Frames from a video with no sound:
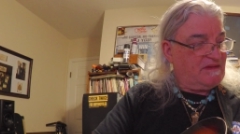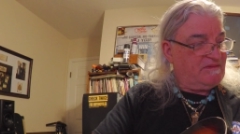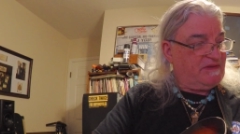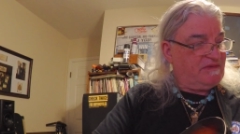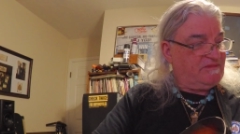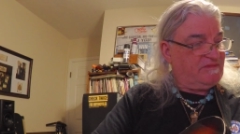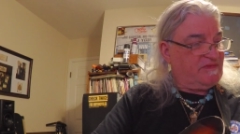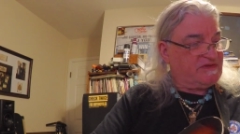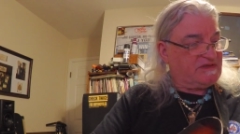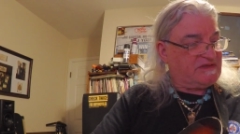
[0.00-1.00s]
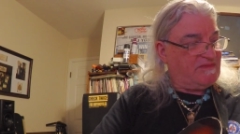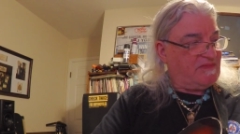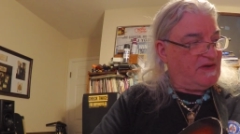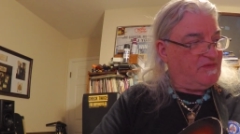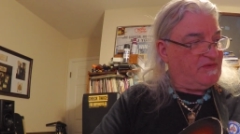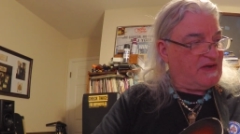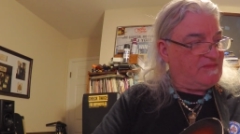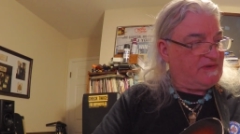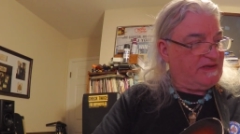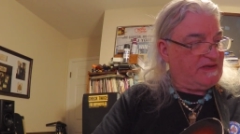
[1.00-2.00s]
but most of the time when I'm
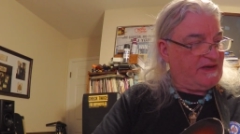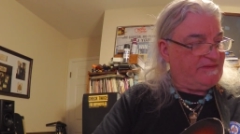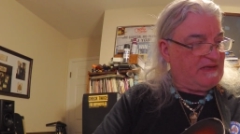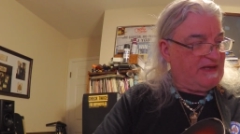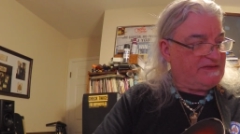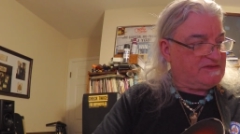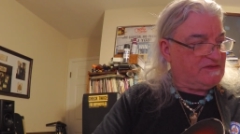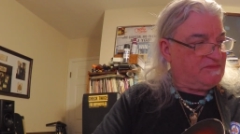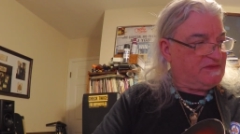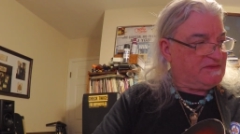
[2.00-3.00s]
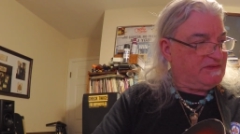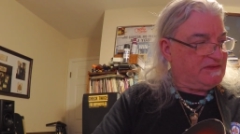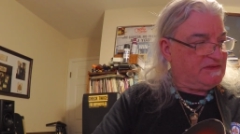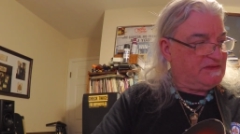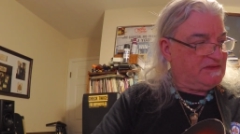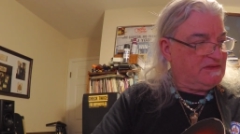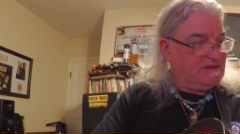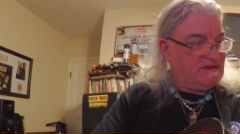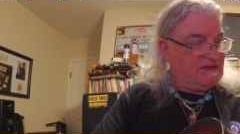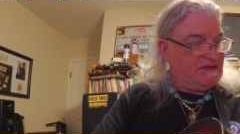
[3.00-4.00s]
playing, I have lights on me. But
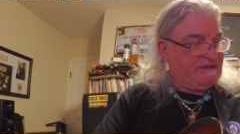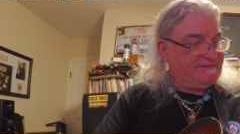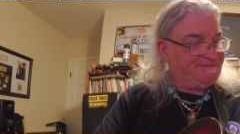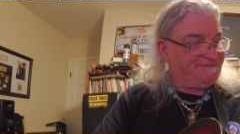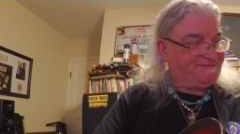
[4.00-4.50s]
um,